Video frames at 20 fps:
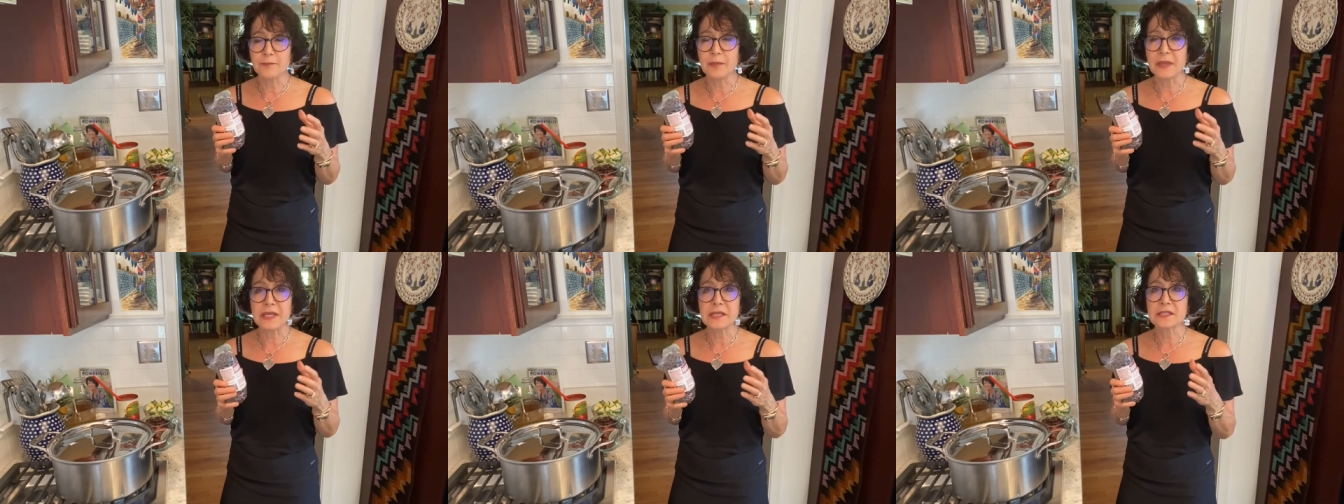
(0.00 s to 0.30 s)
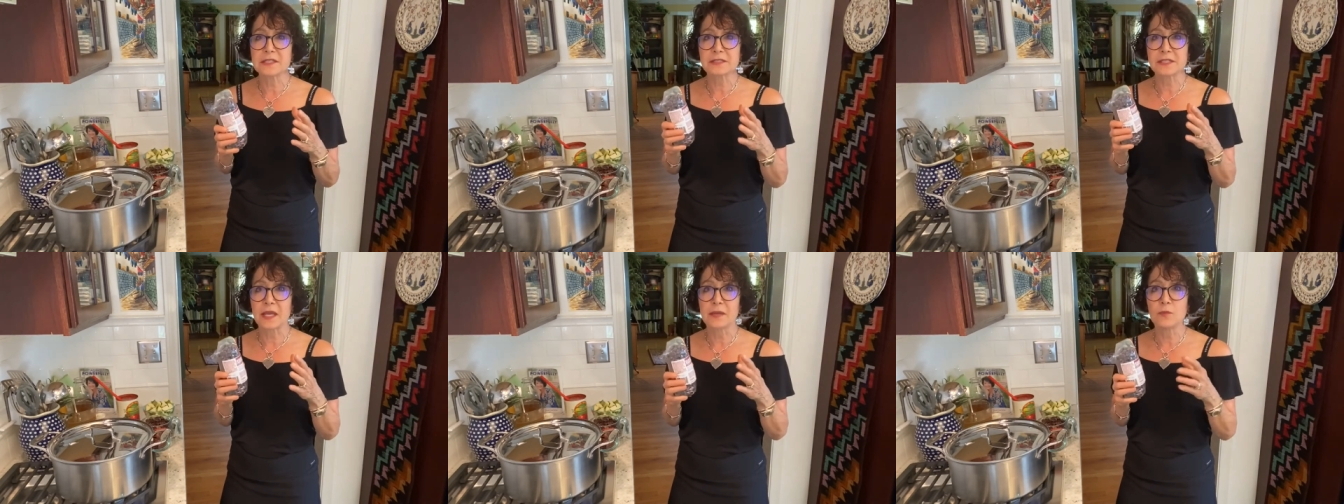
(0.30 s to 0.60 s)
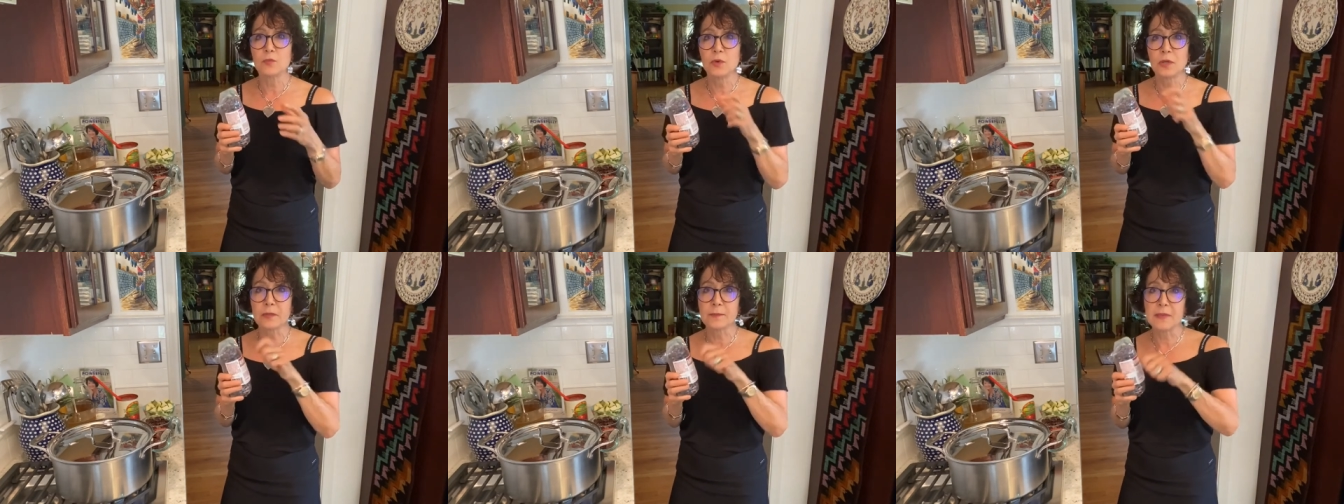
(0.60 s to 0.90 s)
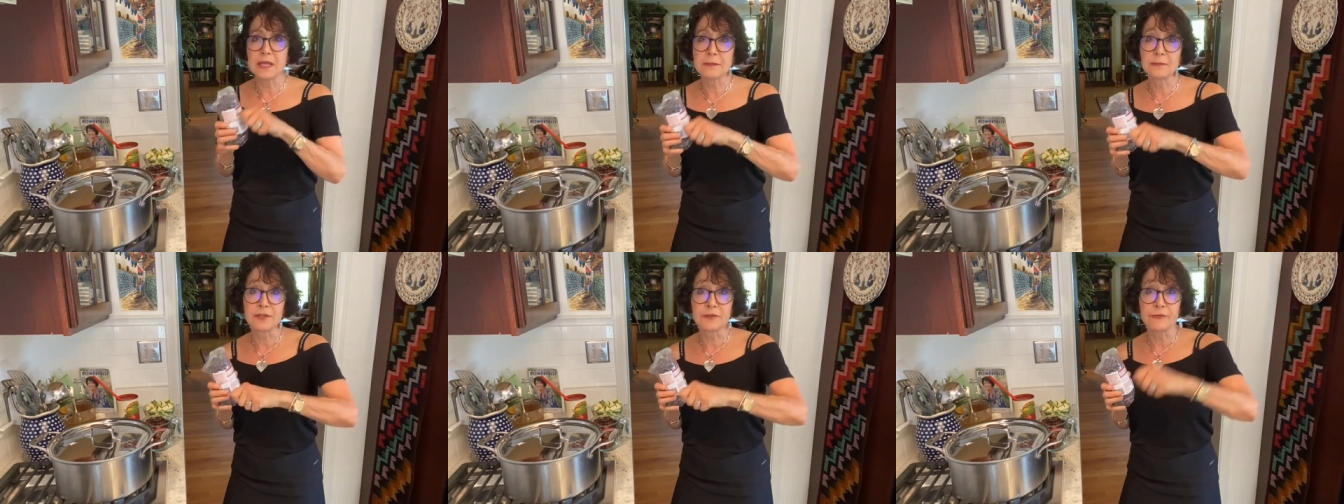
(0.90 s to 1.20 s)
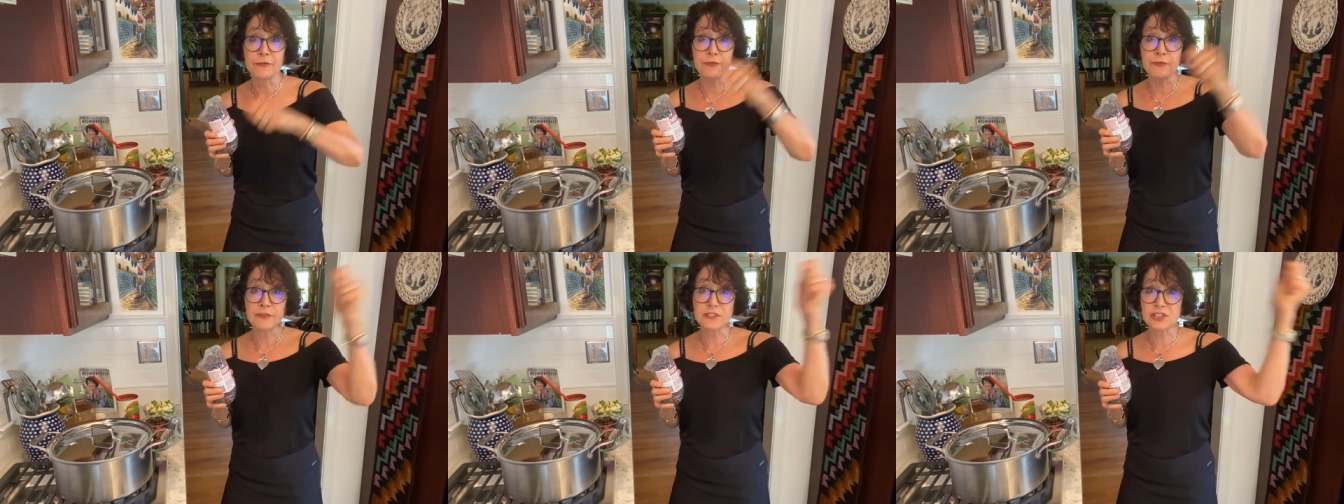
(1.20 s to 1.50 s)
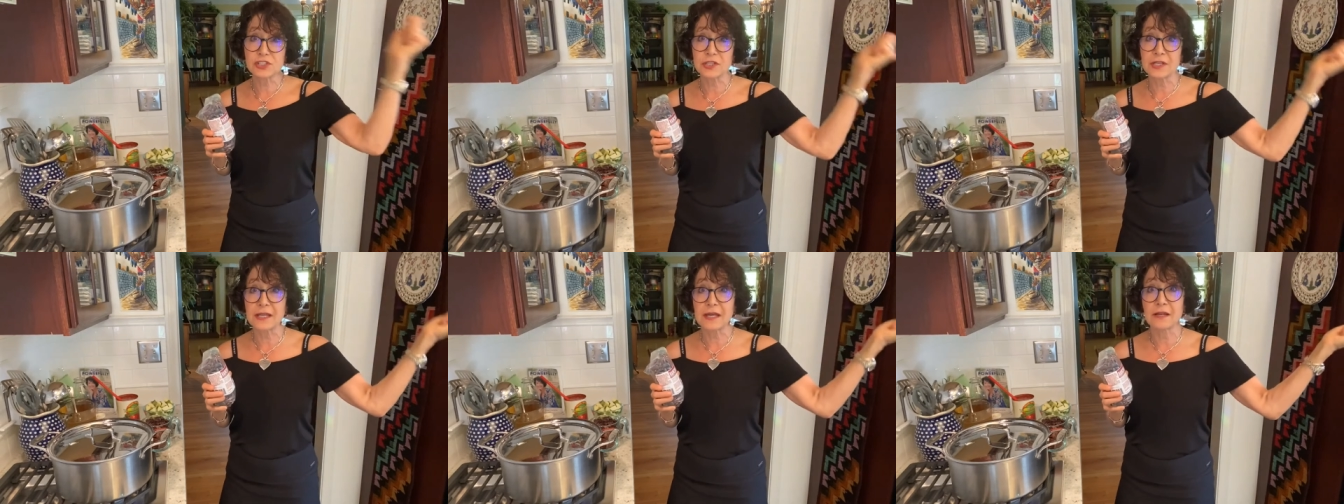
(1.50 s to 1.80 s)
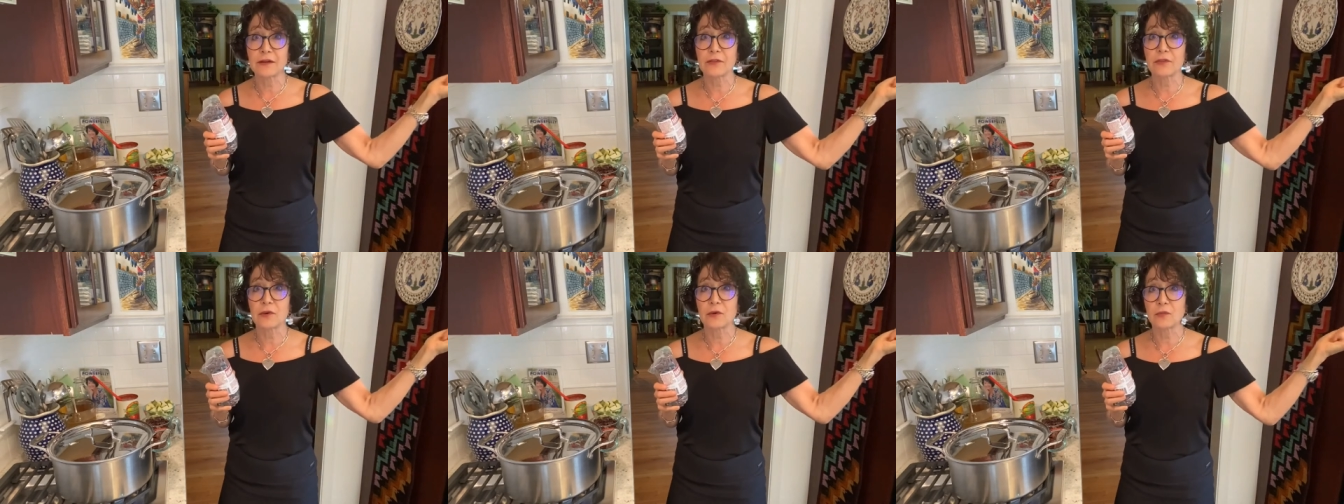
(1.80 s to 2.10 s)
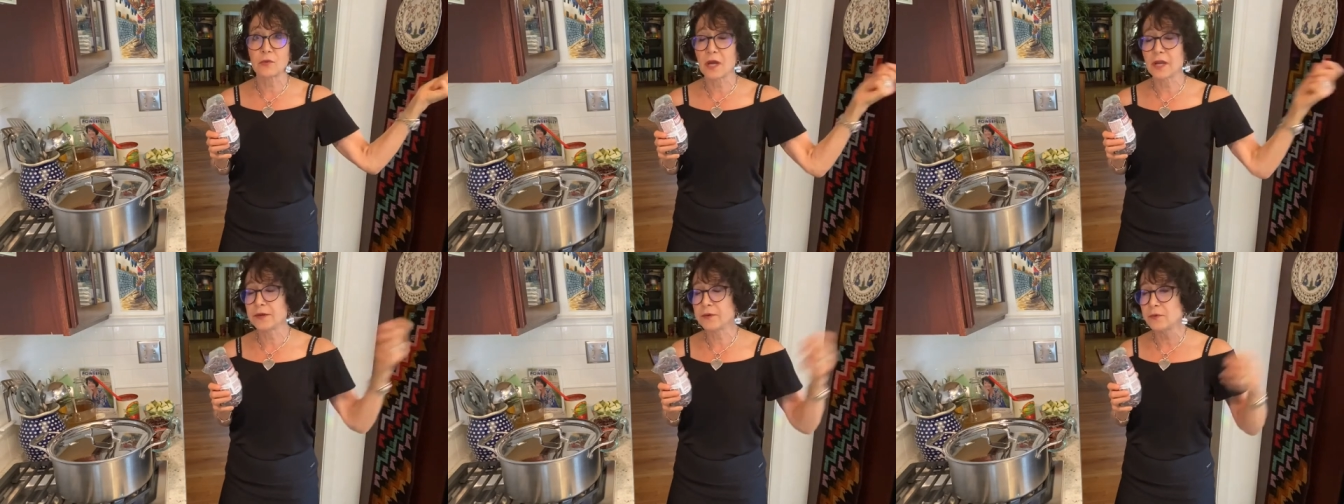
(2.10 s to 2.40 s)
because I want to be able to fish it out of there right